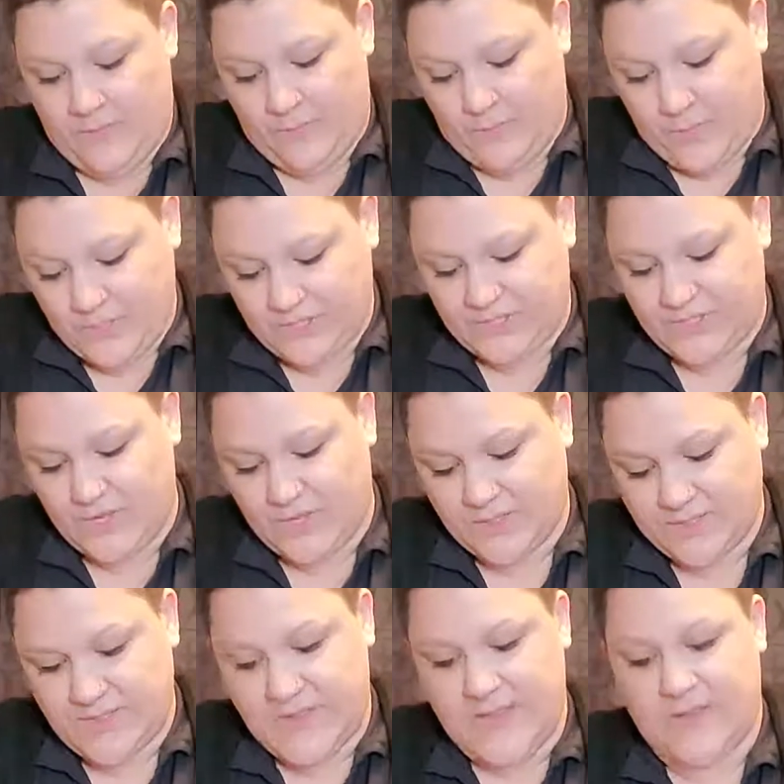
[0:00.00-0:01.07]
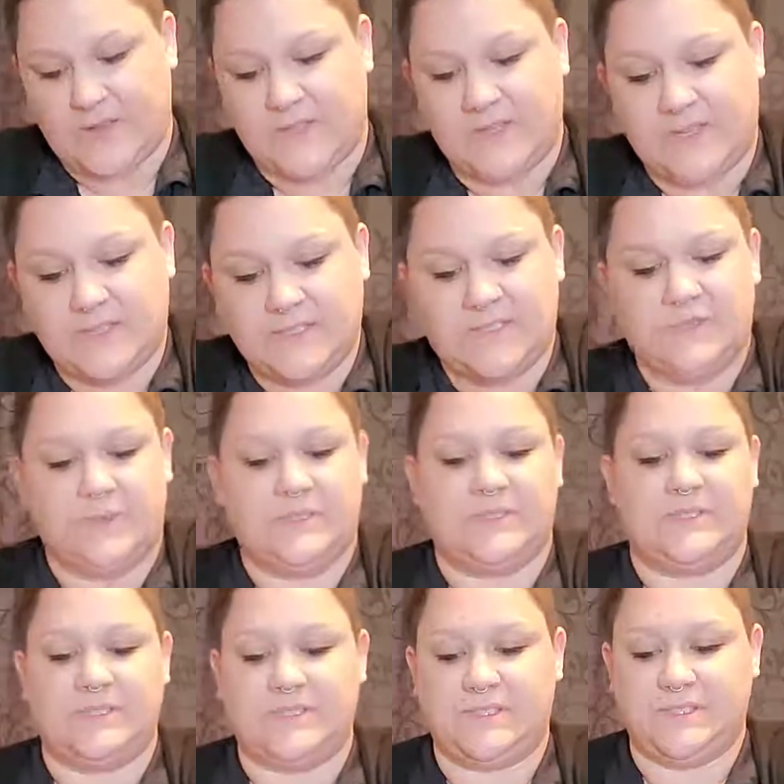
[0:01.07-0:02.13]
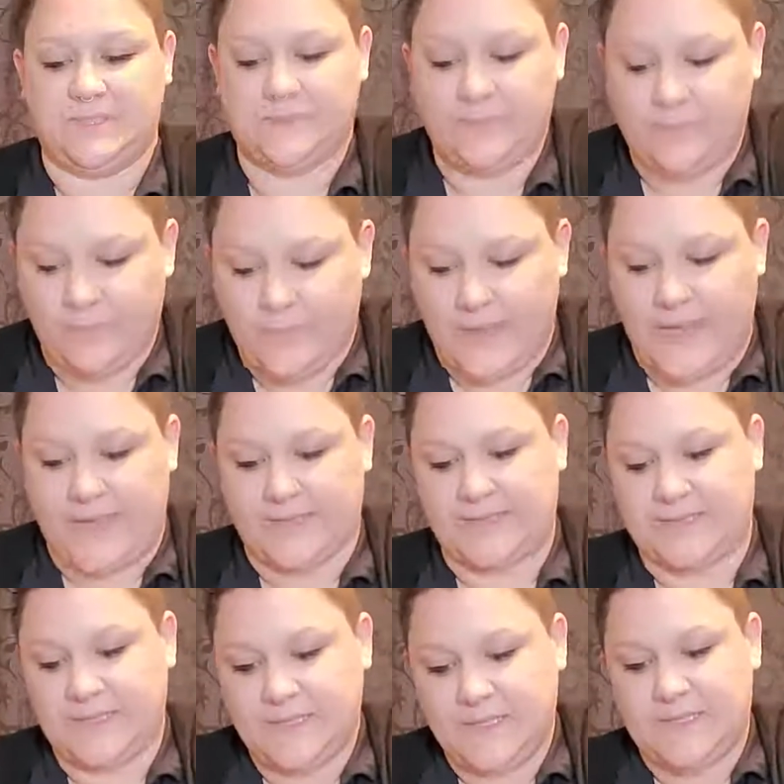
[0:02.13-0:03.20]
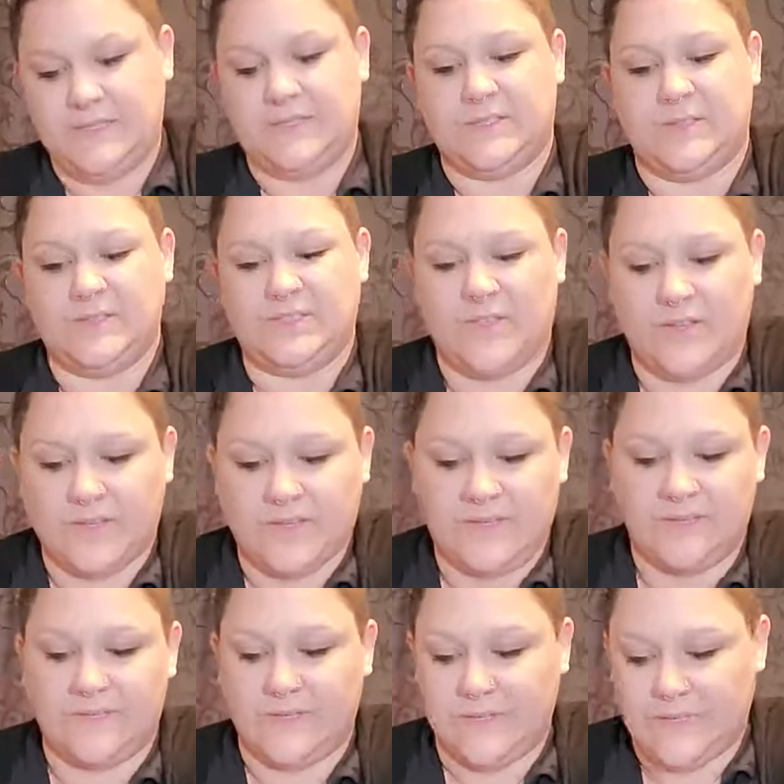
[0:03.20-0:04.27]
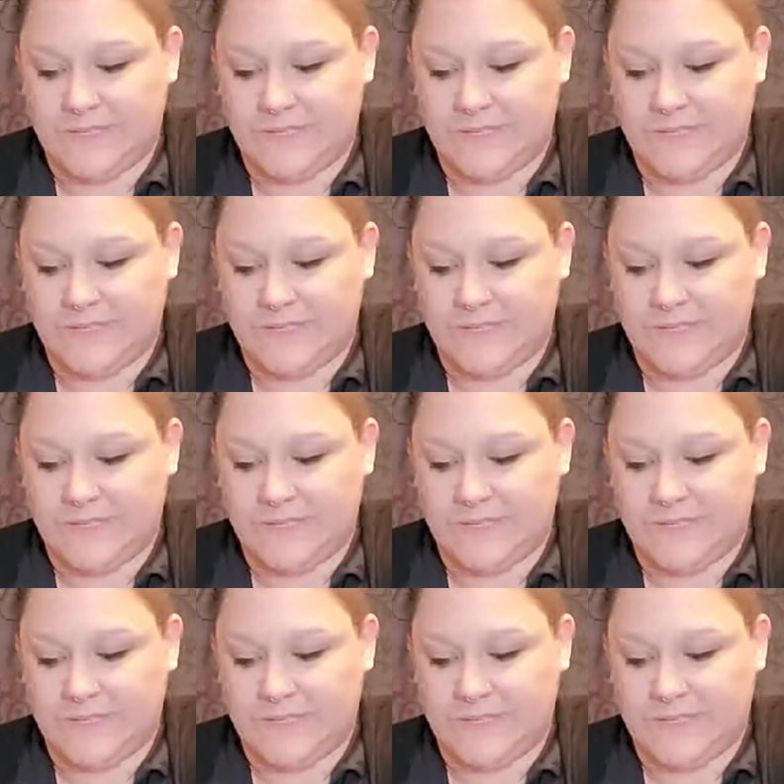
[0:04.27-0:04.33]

push it all down and into its spot so it's all even.